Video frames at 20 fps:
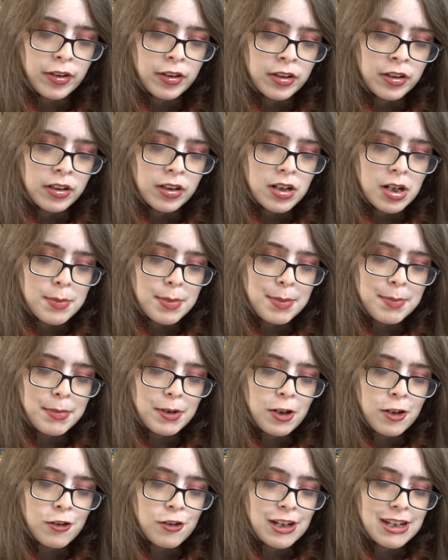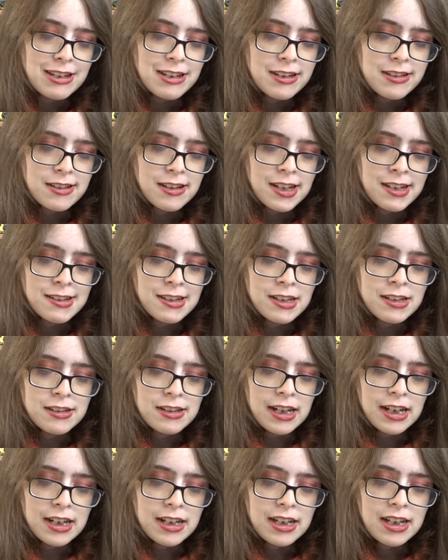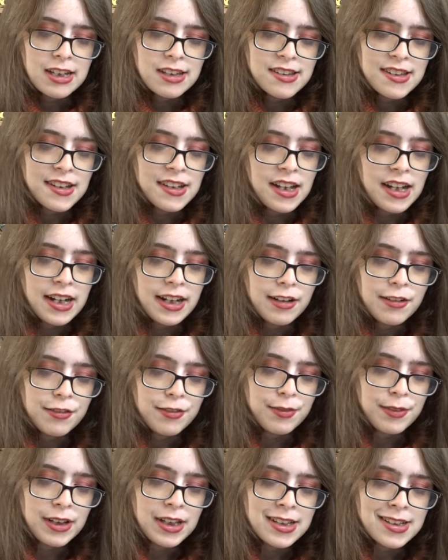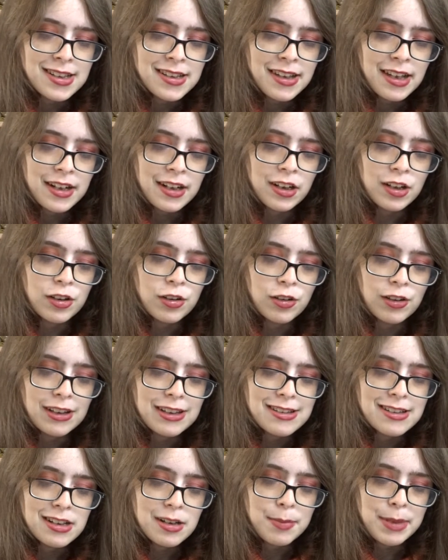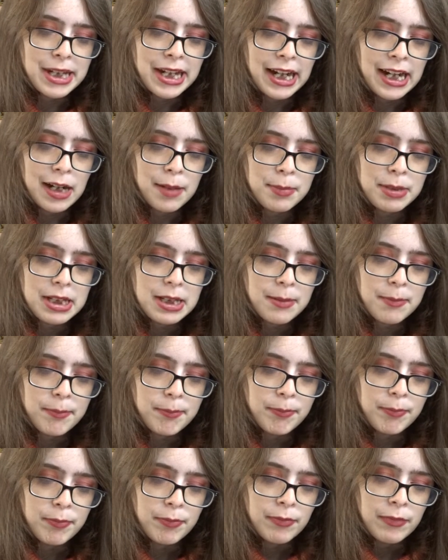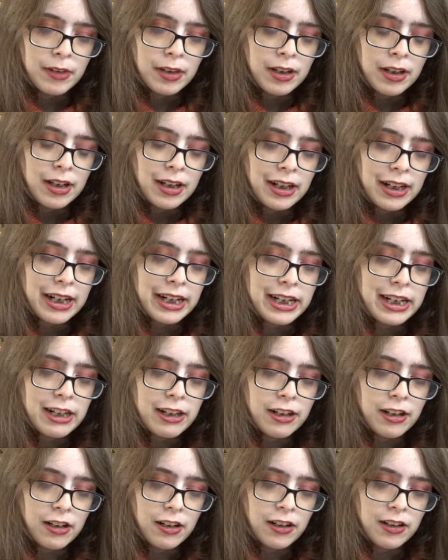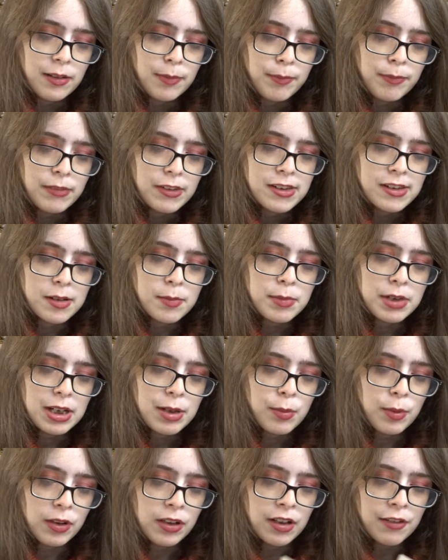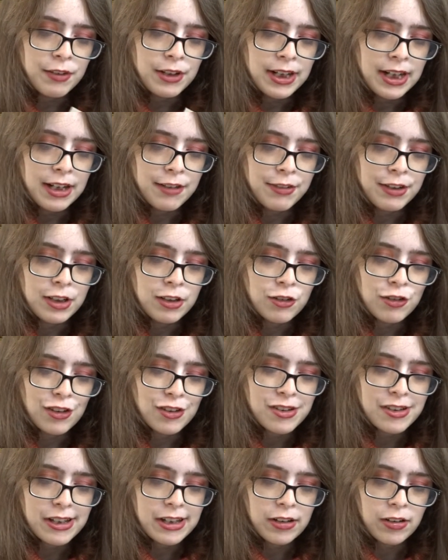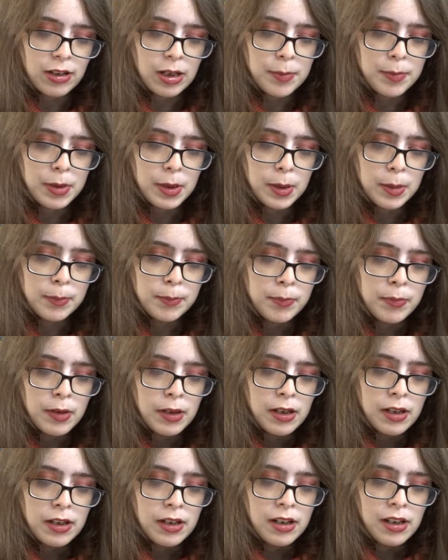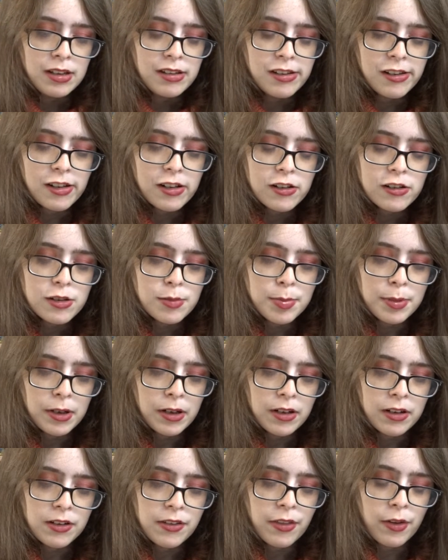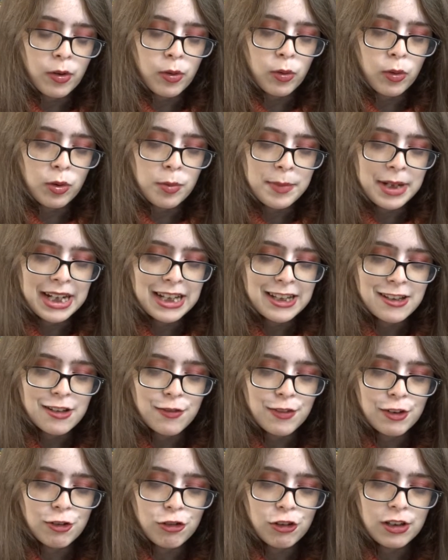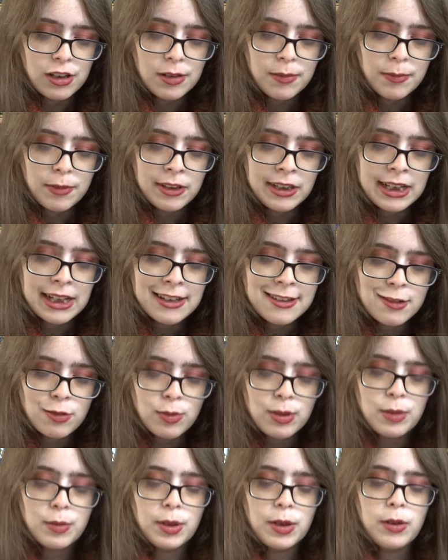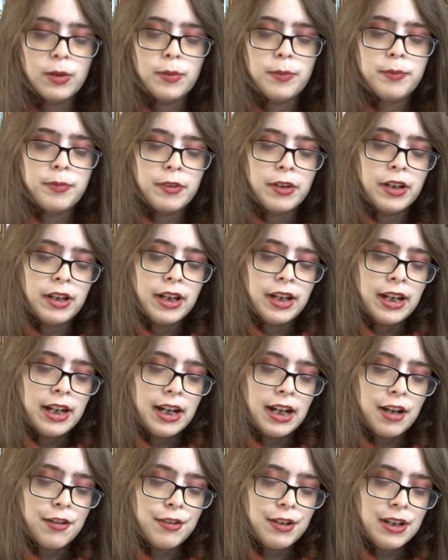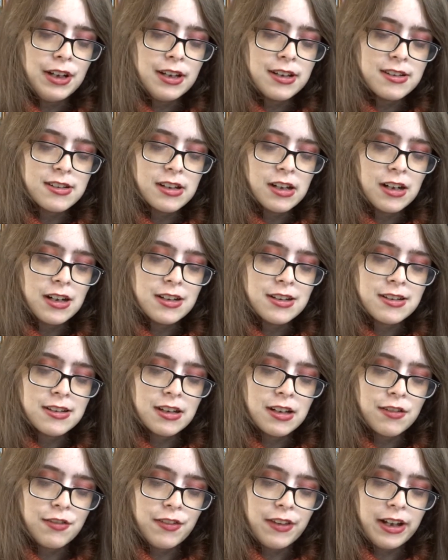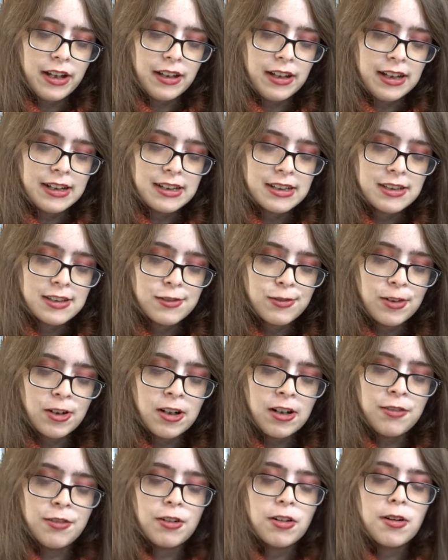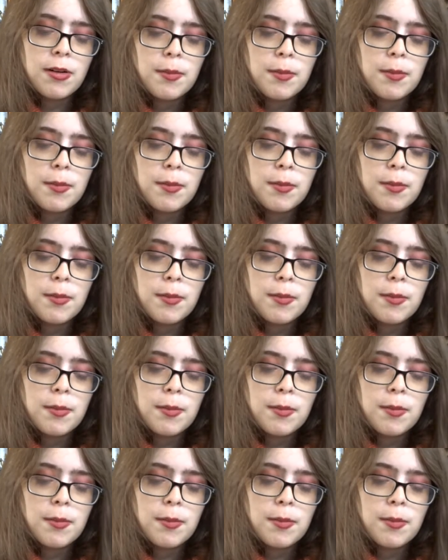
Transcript: Remember, Jesus isn't dead, he's alive. Isn't that a good reason to be happy?" Katie nodded. "Someday we'll live in heaven just like Grandma." Tears blurred the old man's vision. "Yes, we will. Heaven is God's gift that lasts forever."